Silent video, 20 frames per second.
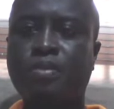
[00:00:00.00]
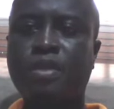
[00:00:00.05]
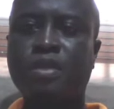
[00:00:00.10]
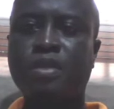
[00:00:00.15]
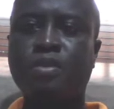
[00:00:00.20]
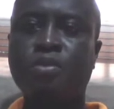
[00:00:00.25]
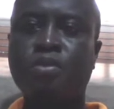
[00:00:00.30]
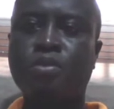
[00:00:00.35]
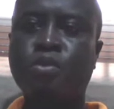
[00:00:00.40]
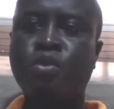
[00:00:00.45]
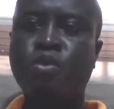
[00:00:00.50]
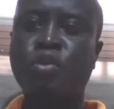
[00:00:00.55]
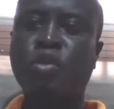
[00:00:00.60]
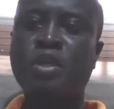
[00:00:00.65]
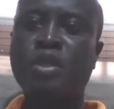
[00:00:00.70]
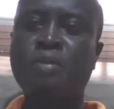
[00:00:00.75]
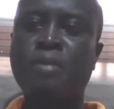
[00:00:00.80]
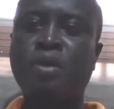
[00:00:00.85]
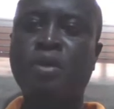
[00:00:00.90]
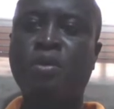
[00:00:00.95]
so your
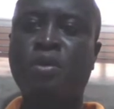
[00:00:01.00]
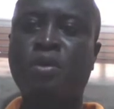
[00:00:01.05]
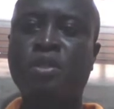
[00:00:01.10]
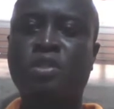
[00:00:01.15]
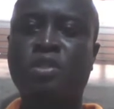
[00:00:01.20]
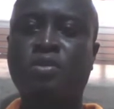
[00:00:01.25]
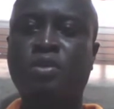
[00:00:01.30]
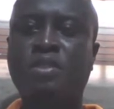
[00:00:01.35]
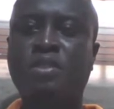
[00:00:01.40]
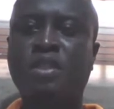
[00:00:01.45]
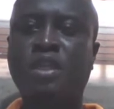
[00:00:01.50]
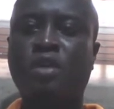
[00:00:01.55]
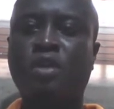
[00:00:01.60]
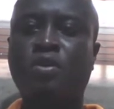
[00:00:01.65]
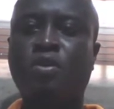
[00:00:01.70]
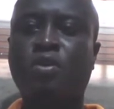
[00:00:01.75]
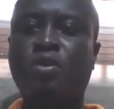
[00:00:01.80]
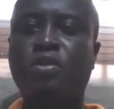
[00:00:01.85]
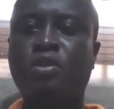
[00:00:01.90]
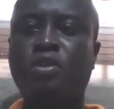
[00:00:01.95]
email is not
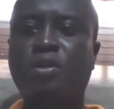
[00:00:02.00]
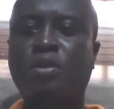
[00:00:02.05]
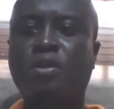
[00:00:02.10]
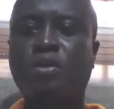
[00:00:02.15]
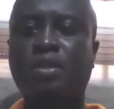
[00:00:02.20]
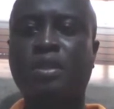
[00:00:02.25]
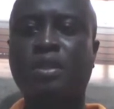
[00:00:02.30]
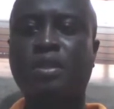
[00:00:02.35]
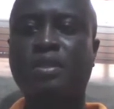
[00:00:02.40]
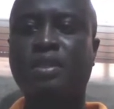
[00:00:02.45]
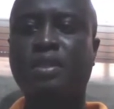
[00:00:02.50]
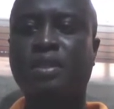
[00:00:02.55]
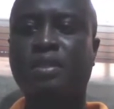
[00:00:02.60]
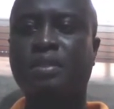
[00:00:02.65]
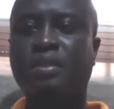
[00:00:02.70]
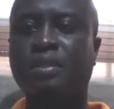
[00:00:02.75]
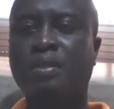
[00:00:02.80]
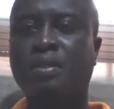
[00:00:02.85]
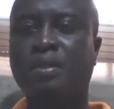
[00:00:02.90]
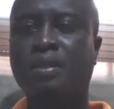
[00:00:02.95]
ignored or deleted.
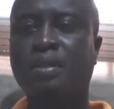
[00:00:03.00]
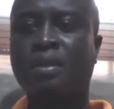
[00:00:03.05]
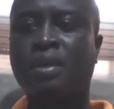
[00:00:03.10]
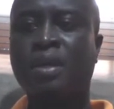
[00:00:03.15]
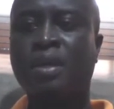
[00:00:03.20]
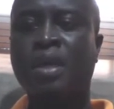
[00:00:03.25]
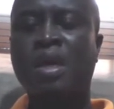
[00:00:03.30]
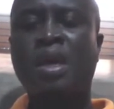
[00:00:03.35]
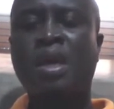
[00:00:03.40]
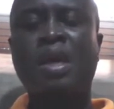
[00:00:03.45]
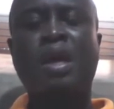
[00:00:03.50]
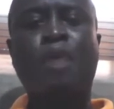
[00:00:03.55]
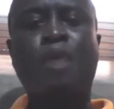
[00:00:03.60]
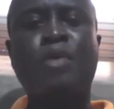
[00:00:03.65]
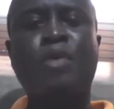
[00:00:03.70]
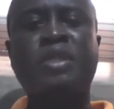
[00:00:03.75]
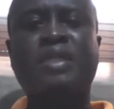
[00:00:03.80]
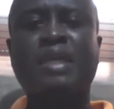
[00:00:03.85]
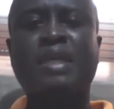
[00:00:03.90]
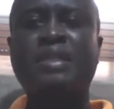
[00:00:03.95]
A
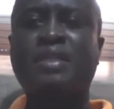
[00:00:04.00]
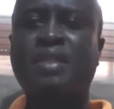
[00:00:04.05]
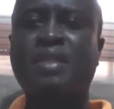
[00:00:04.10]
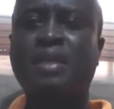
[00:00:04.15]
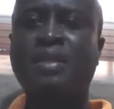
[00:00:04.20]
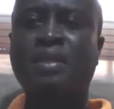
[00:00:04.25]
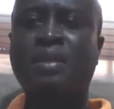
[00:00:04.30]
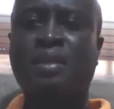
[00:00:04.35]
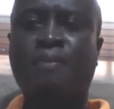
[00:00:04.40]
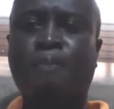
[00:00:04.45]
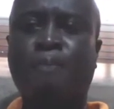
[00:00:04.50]
recent study